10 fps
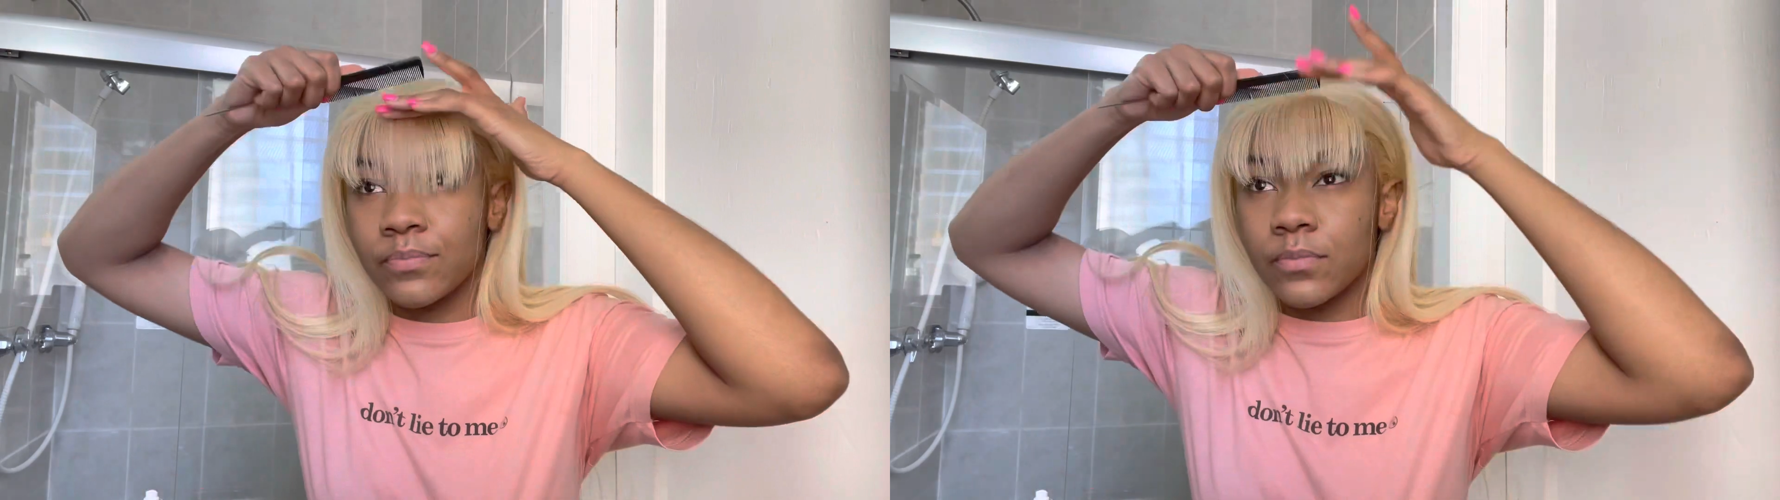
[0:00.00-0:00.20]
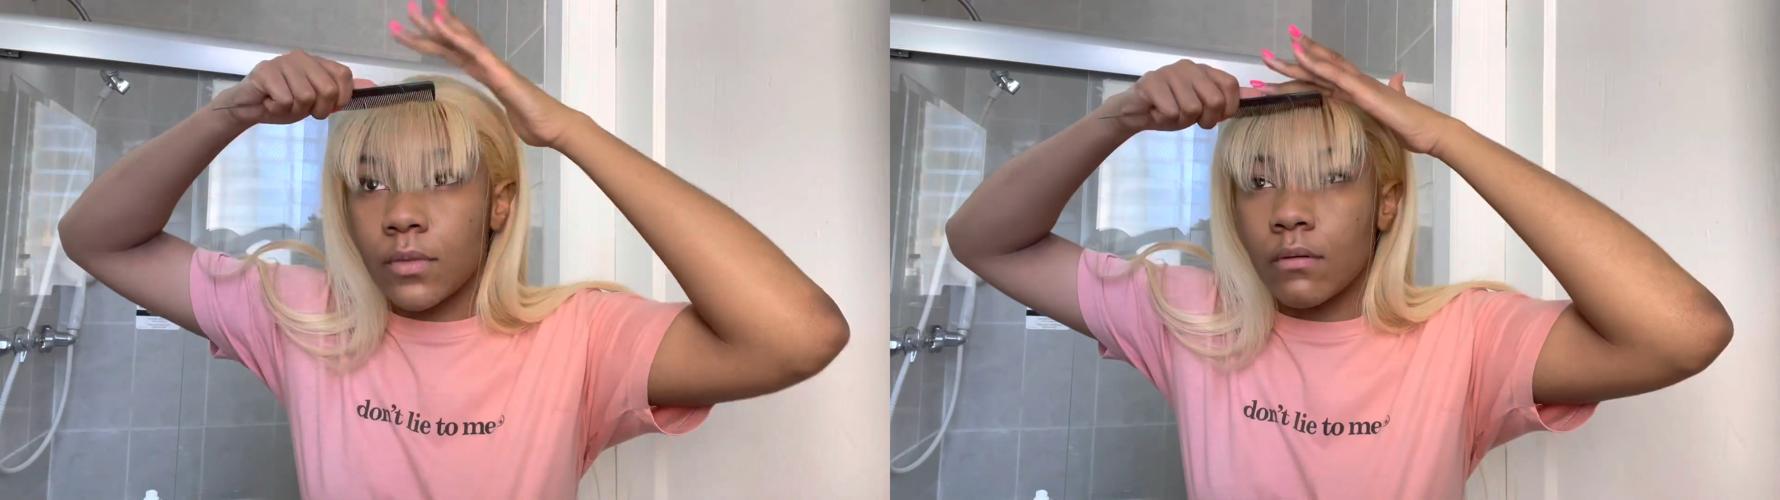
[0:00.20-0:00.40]

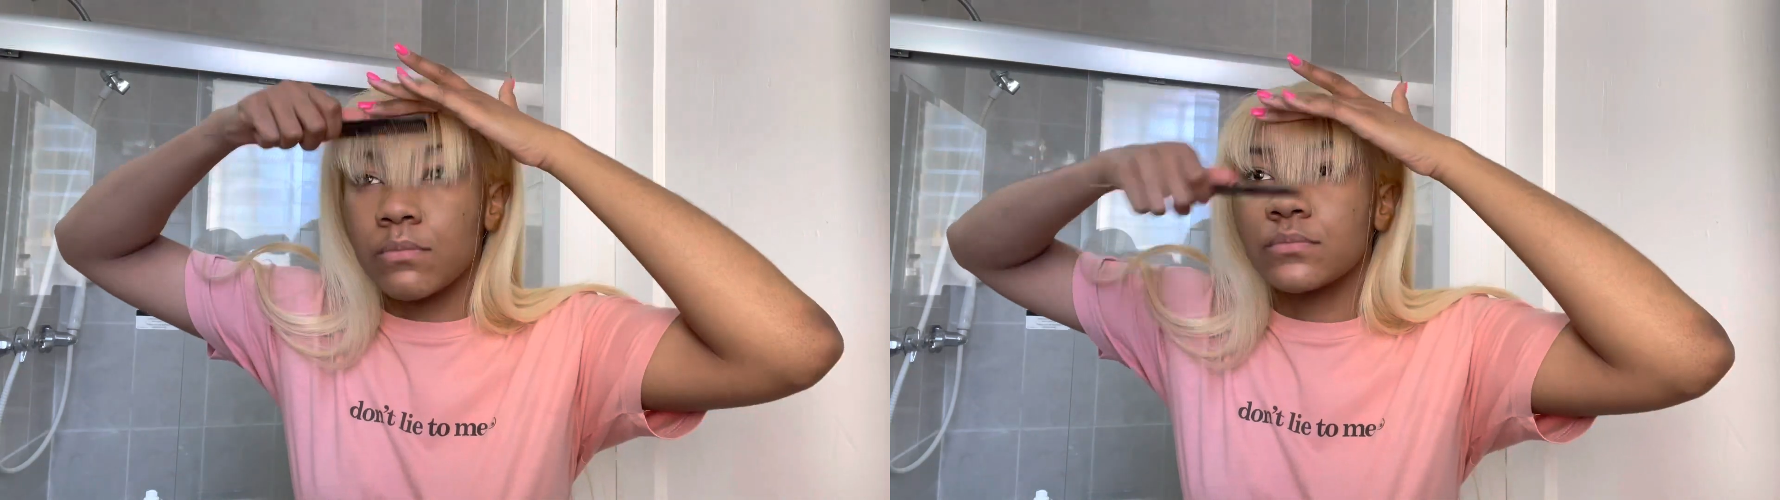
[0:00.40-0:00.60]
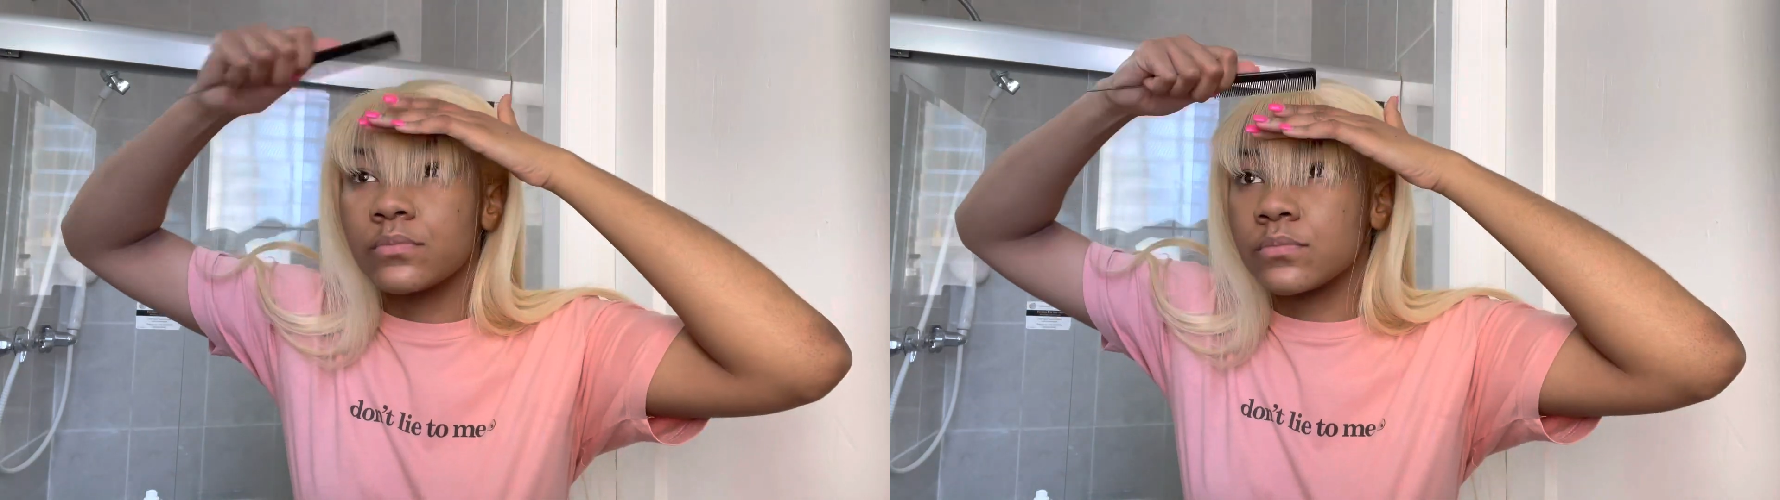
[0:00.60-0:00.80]

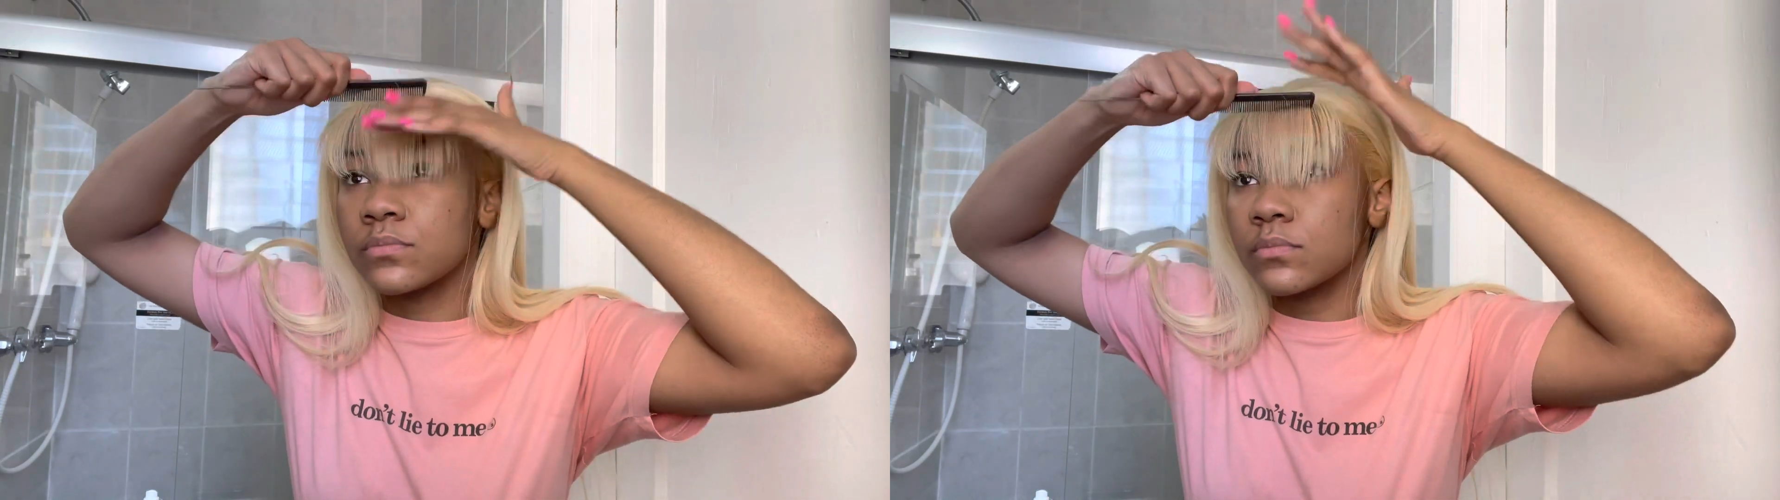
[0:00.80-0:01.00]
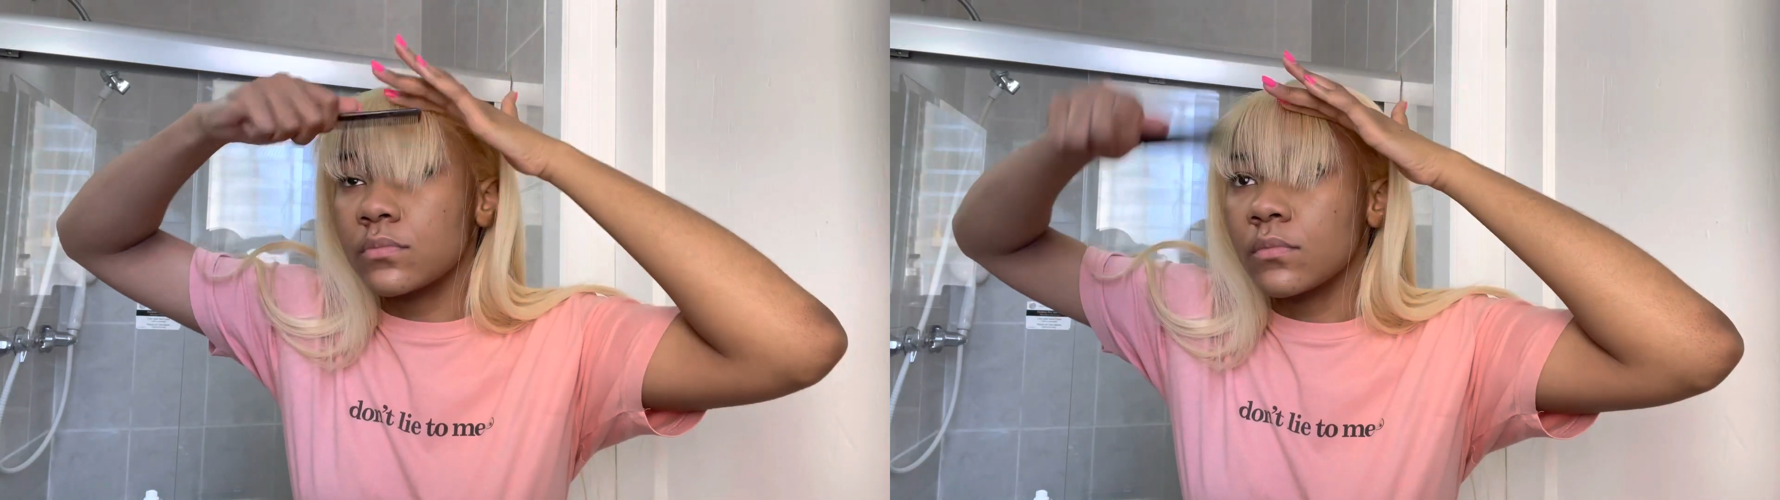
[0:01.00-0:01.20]
But this
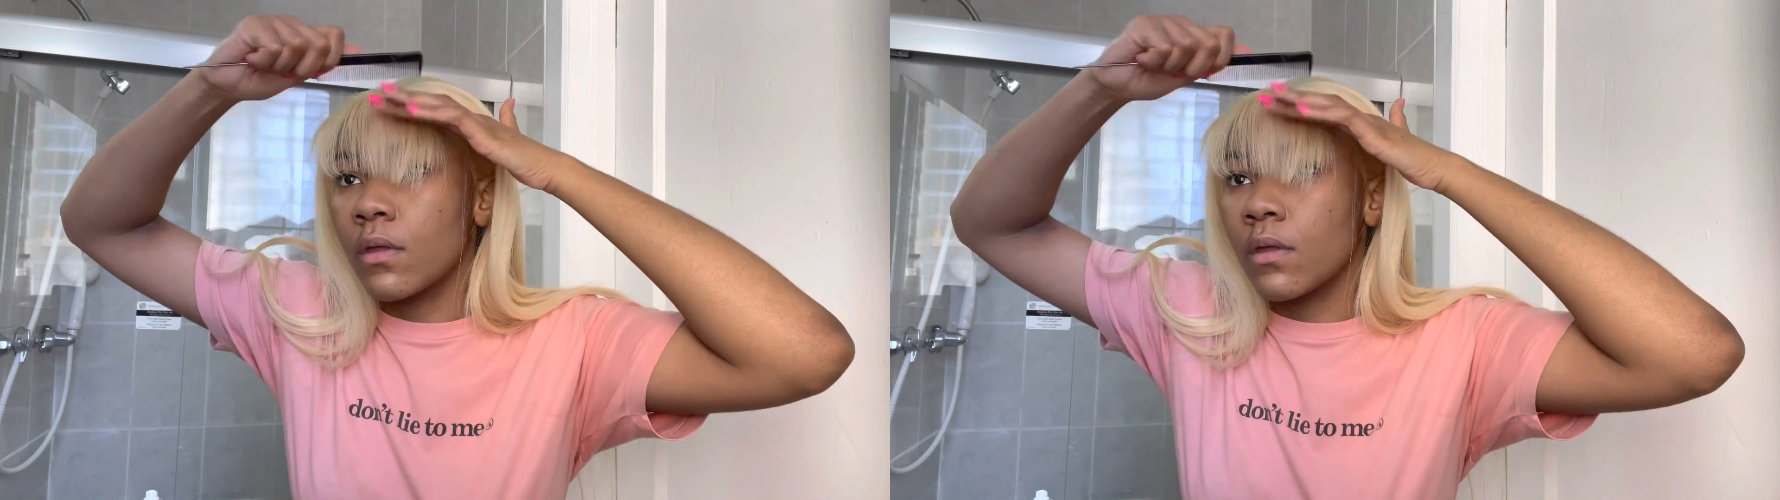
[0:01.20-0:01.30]
one,